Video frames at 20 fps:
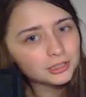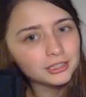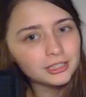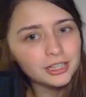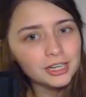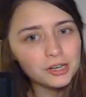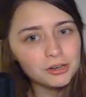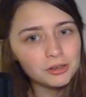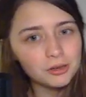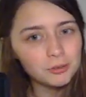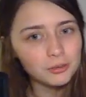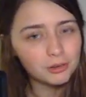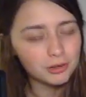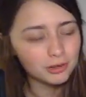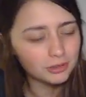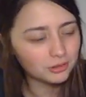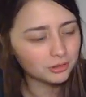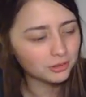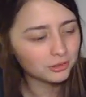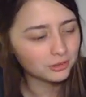Harry
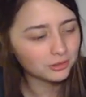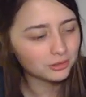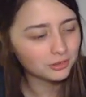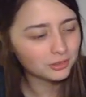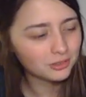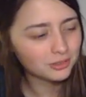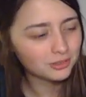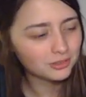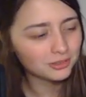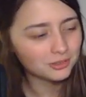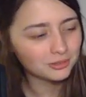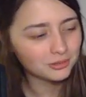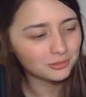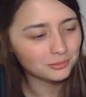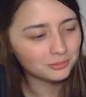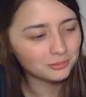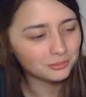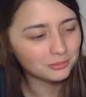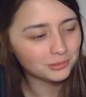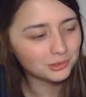Potter
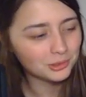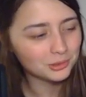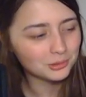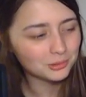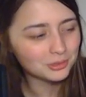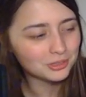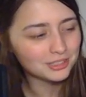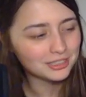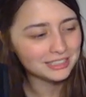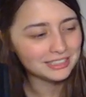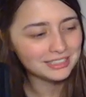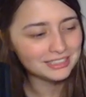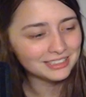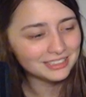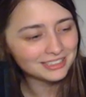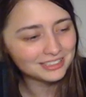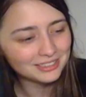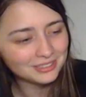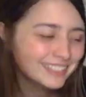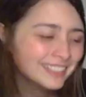
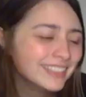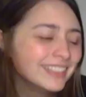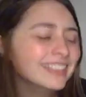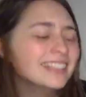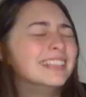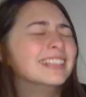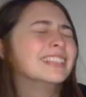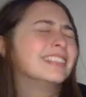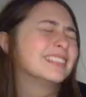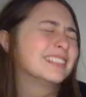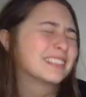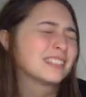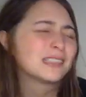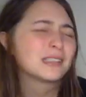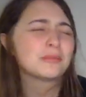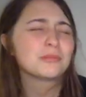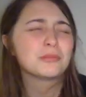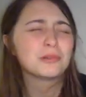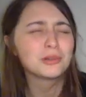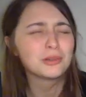OCs. This
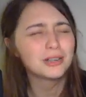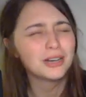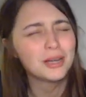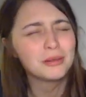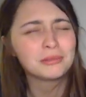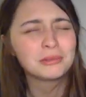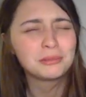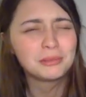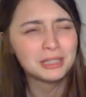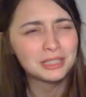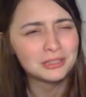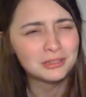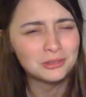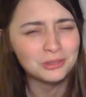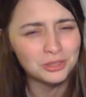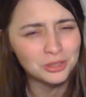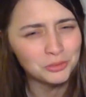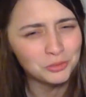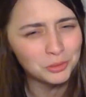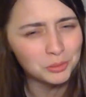is more Emma makes herself a